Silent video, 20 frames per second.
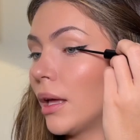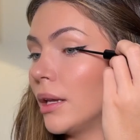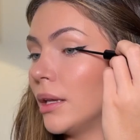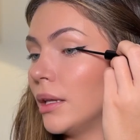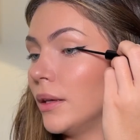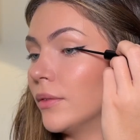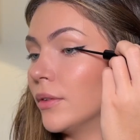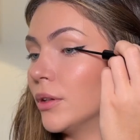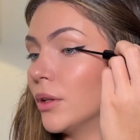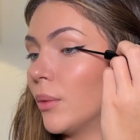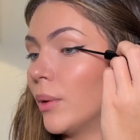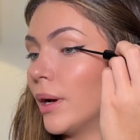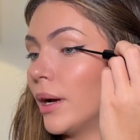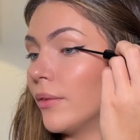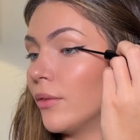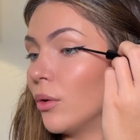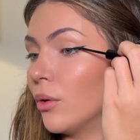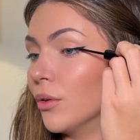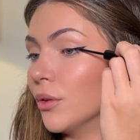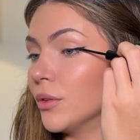even though I have
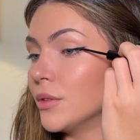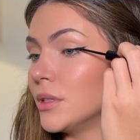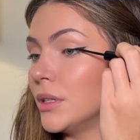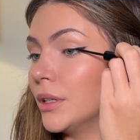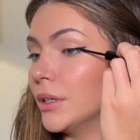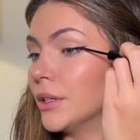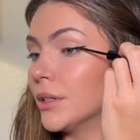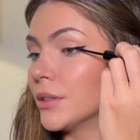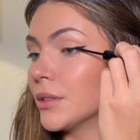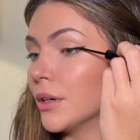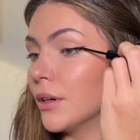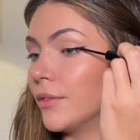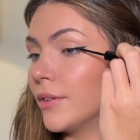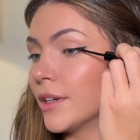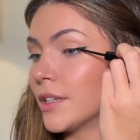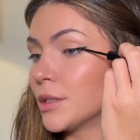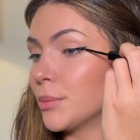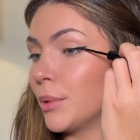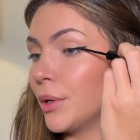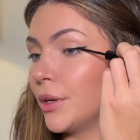all those years of
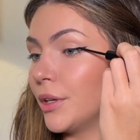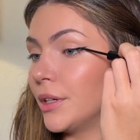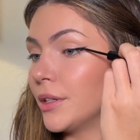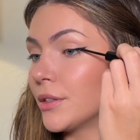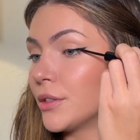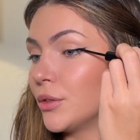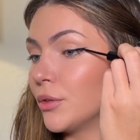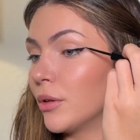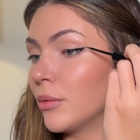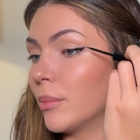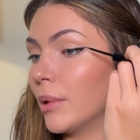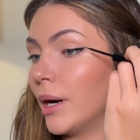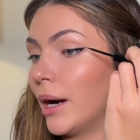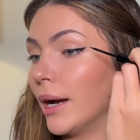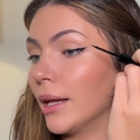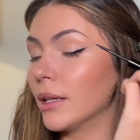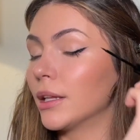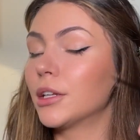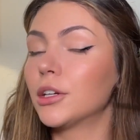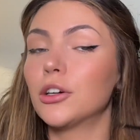experience doing my
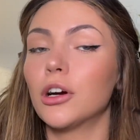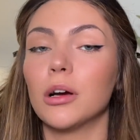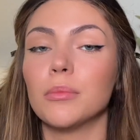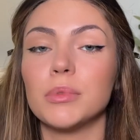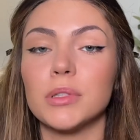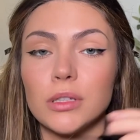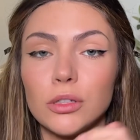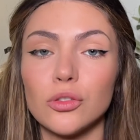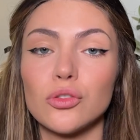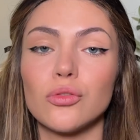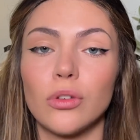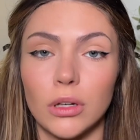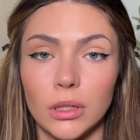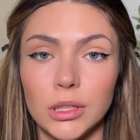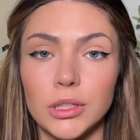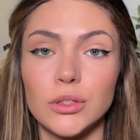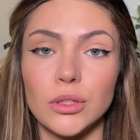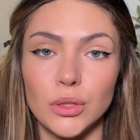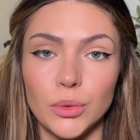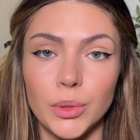eyeliner, I'm still struggling
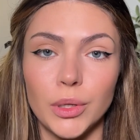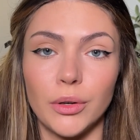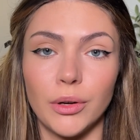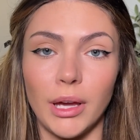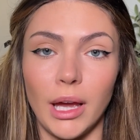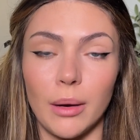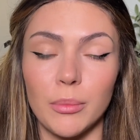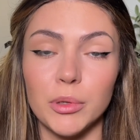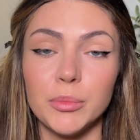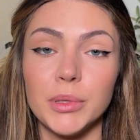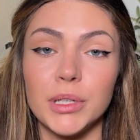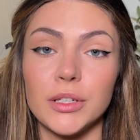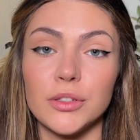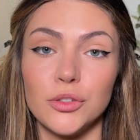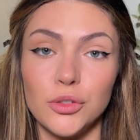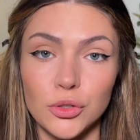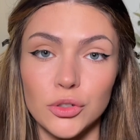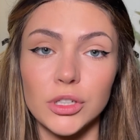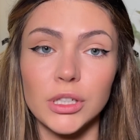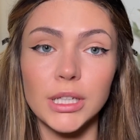to do it on camera because
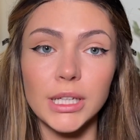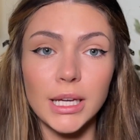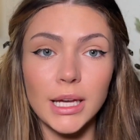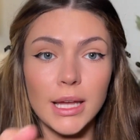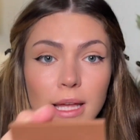usually